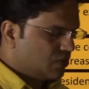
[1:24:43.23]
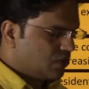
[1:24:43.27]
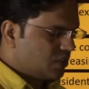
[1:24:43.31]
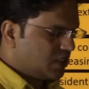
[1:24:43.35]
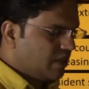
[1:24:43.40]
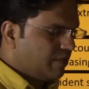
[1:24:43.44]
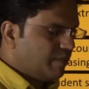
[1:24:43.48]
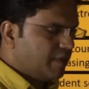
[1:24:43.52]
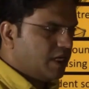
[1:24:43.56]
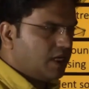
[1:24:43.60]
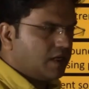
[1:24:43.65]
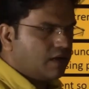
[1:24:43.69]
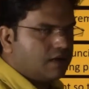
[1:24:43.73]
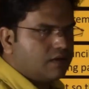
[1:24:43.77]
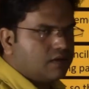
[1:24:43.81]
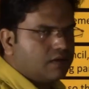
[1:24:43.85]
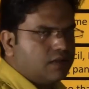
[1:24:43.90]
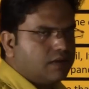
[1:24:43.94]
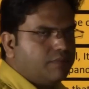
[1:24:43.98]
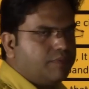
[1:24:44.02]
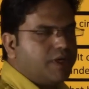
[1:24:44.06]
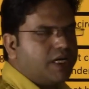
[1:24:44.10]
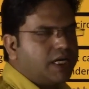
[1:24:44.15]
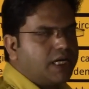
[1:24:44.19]
So similar,
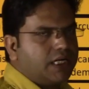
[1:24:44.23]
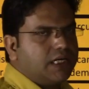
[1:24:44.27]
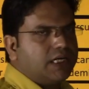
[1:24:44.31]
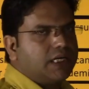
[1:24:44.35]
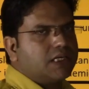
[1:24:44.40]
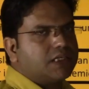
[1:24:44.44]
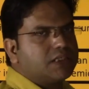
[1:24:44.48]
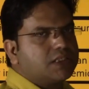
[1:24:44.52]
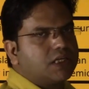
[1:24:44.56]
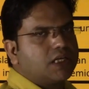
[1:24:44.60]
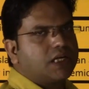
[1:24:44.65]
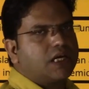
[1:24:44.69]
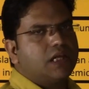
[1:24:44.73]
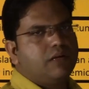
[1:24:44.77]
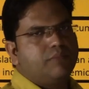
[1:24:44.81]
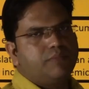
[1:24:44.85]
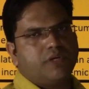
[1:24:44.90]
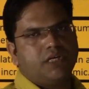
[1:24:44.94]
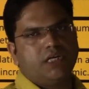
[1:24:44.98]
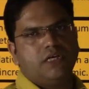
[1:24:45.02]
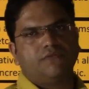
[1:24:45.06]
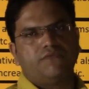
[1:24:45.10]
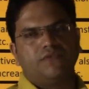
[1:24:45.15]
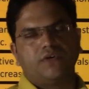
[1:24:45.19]
the Bihar election can
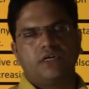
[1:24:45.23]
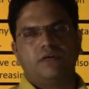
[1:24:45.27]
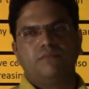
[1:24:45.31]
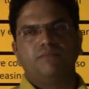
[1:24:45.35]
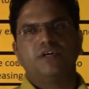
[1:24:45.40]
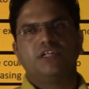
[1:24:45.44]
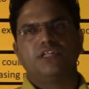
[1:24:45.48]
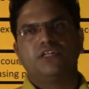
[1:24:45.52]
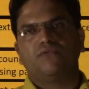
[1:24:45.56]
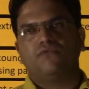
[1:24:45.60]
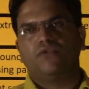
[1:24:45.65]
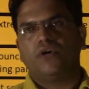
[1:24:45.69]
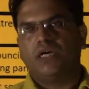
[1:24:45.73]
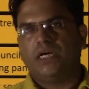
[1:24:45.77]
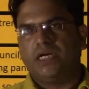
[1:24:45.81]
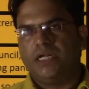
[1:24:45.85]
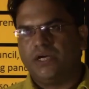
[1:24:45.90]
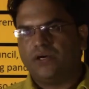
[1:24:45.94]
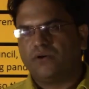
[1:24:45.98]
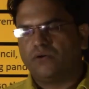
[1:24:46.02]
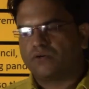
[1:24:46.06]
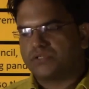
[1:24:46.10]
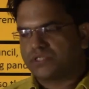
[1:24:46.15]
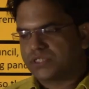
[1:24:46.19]
be deferred, but the
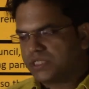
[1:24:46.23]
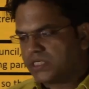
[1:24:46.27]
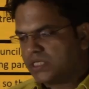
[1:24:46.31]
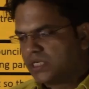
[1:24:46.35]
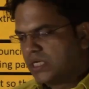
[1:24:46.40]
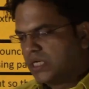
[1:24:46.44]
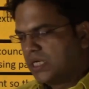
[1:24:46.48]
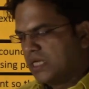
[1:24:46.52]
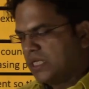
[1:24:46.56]
only caution